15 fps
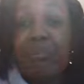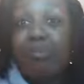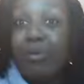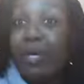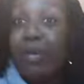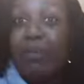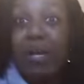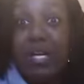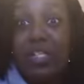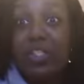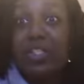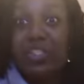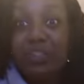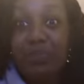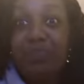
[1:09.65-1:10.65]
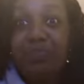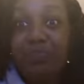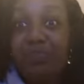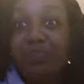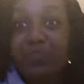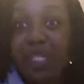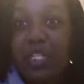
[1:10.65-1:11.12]
Pretty much,
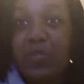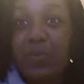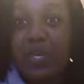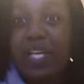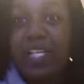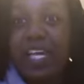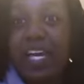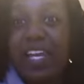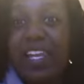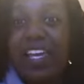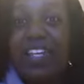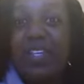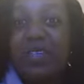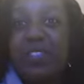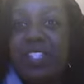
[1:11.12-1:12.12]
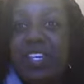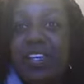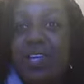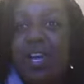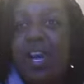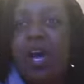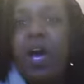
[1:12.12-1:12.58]
that's what I got. Like you
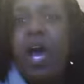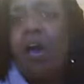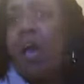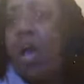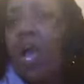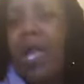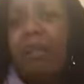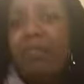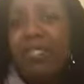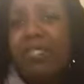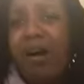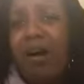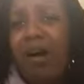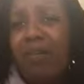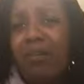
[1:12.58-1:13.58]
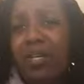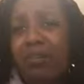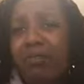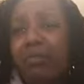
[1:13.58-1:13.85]
said, I'm sorry